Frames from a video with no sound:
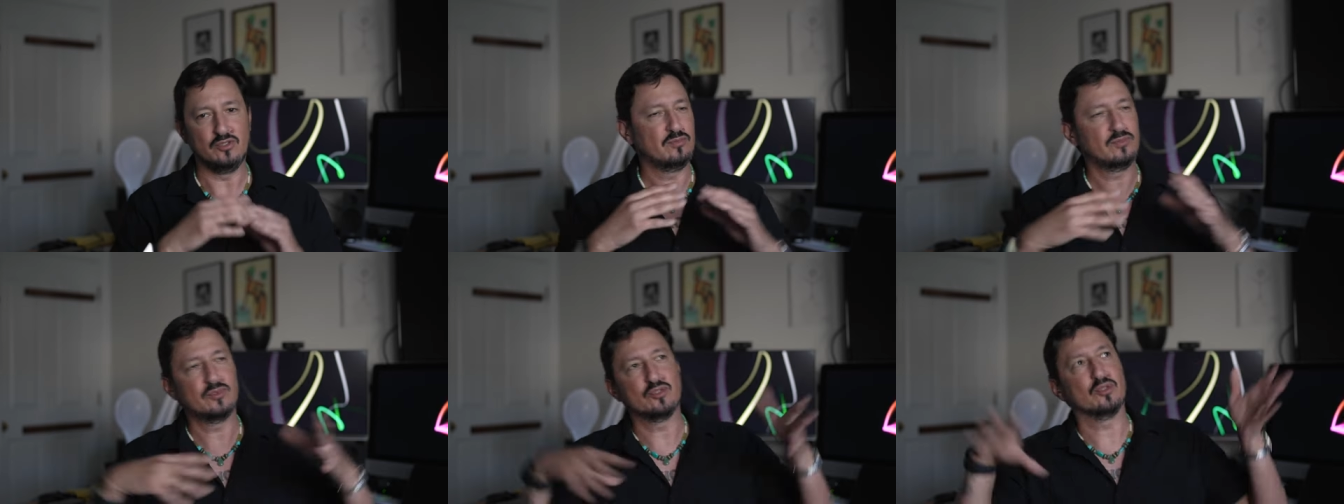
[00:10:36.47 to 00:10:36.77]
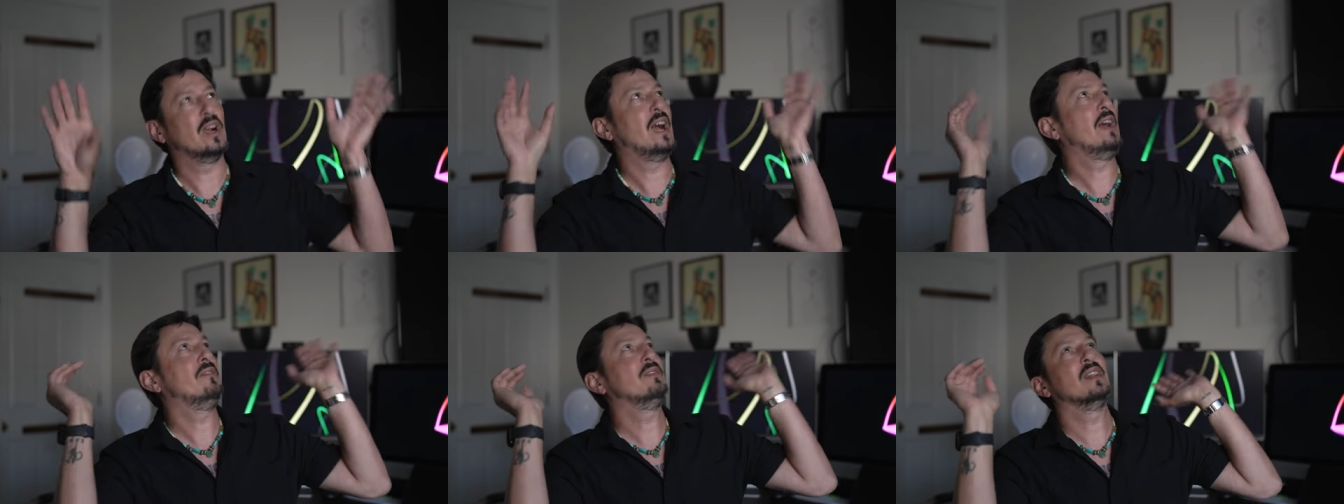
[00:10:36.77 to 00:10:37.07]

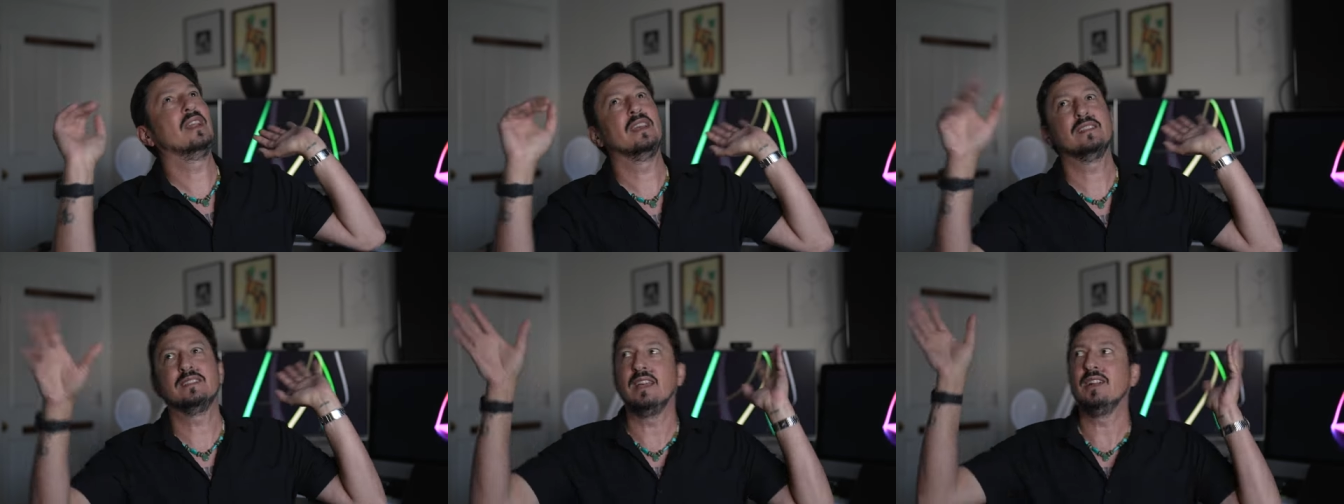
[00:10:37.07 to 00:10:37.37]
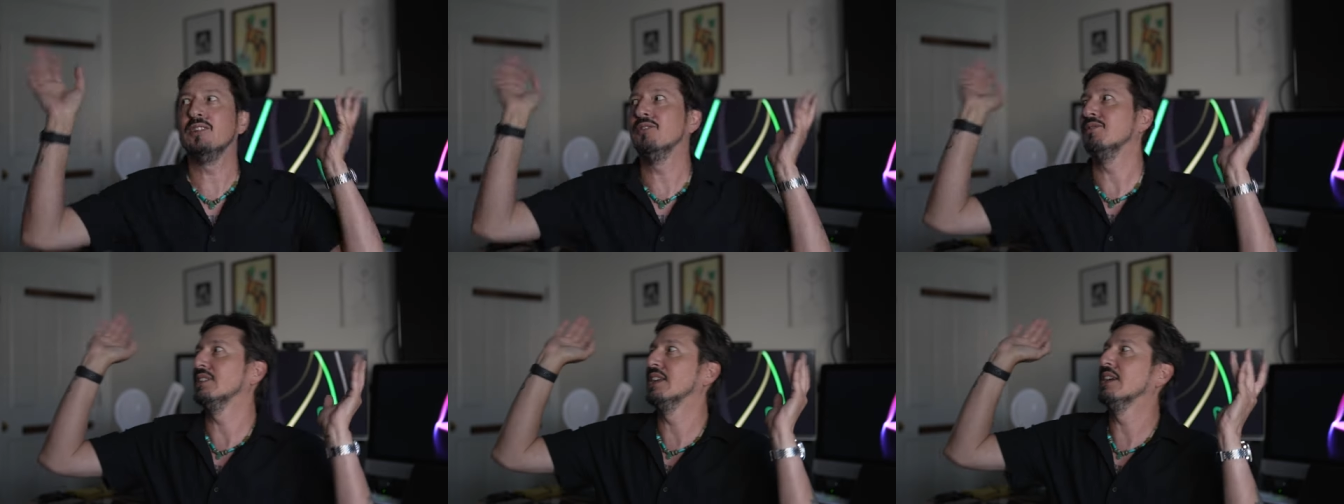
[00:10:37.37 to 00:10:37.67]
driving like they
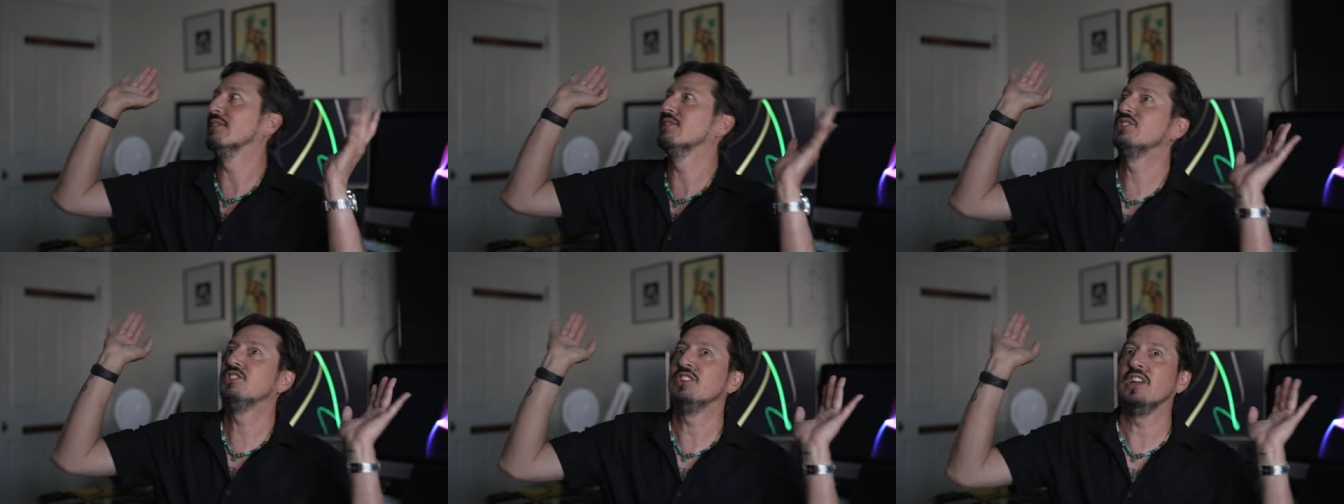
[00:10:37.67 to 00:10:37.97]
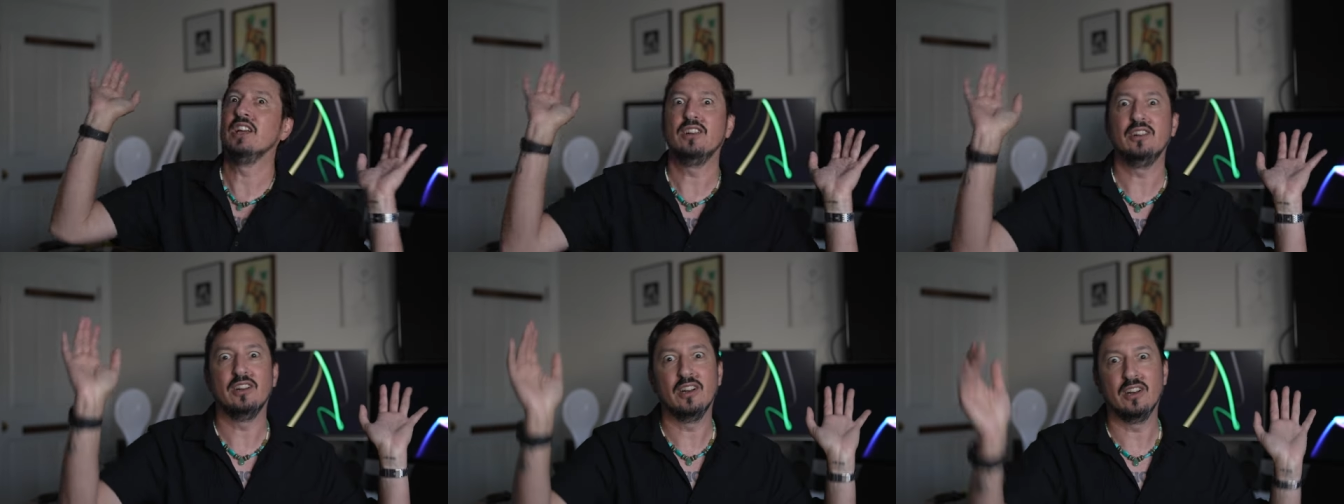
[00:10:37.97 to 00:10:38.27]
don't give a
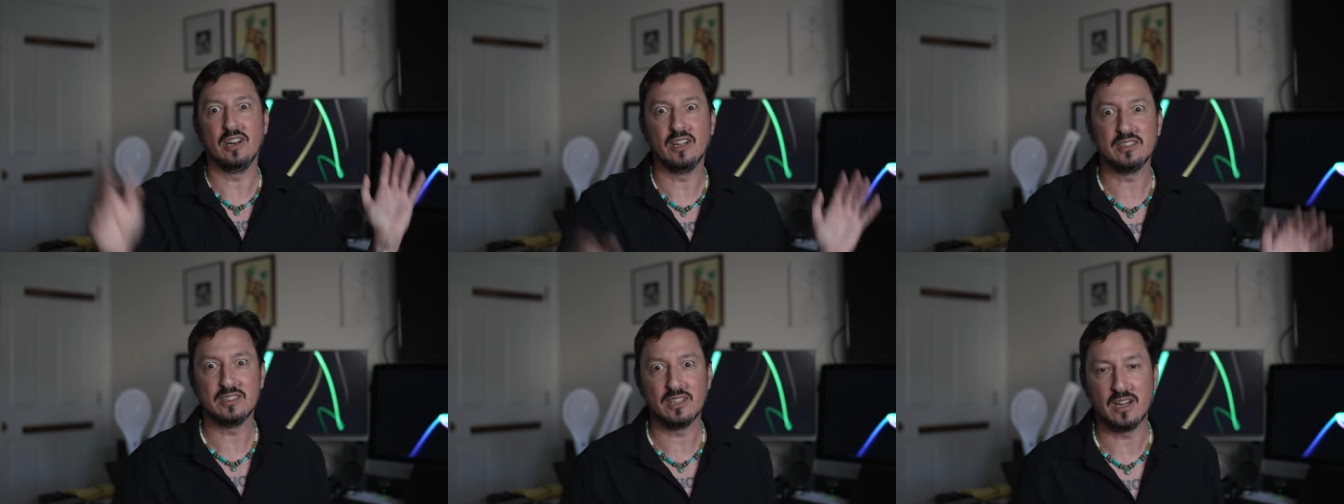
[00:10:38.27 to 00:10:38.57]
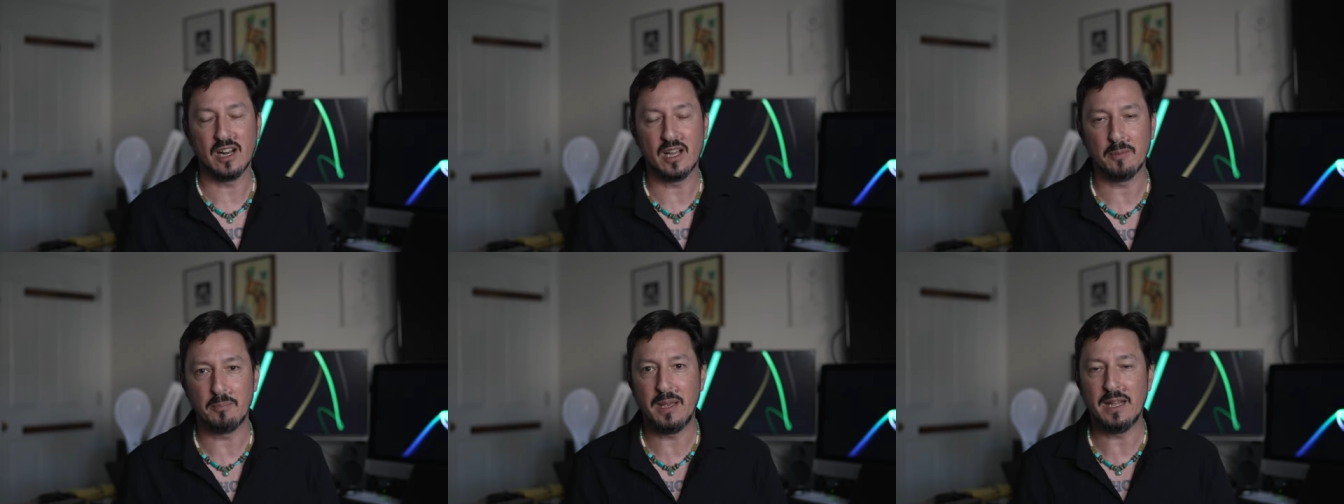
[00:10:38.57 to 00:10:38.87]
shit and they're not they're
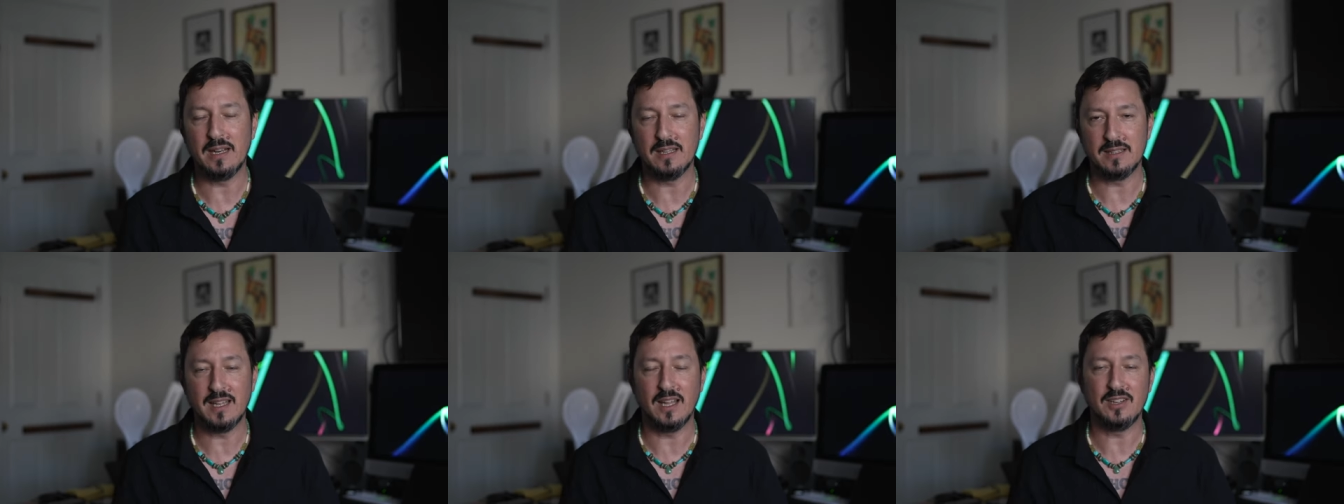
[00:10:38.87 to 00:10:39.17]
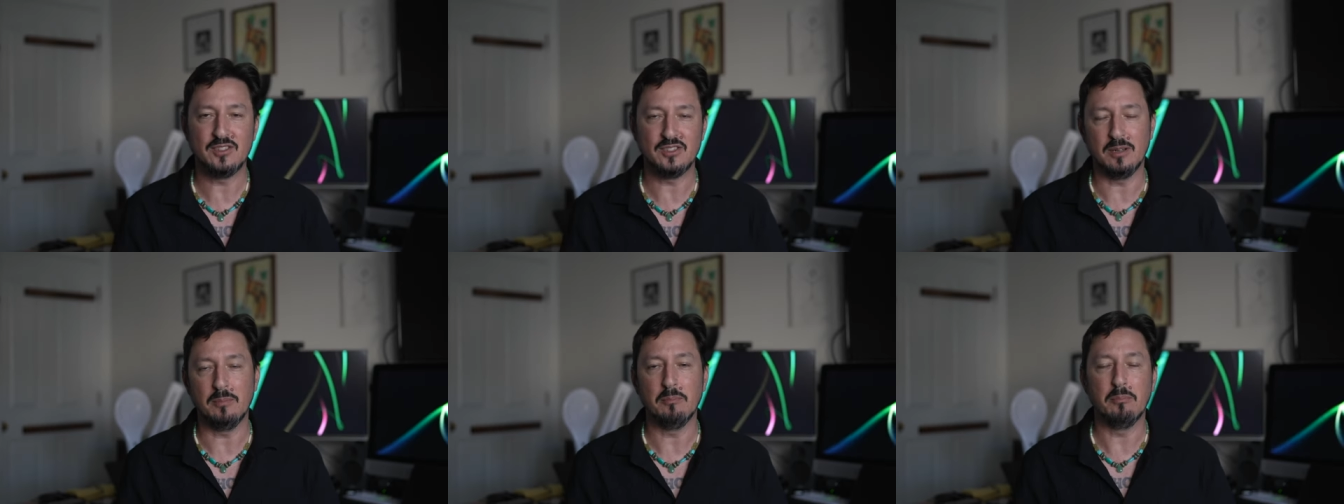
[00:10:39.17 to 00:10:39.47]
not paying
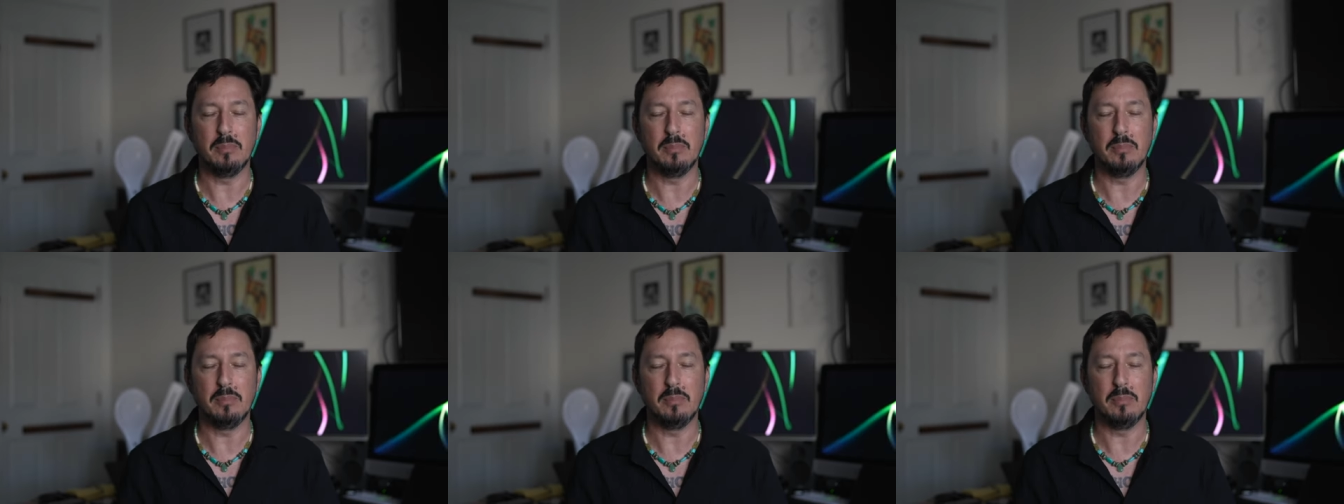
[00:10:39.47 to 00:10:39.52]
attention.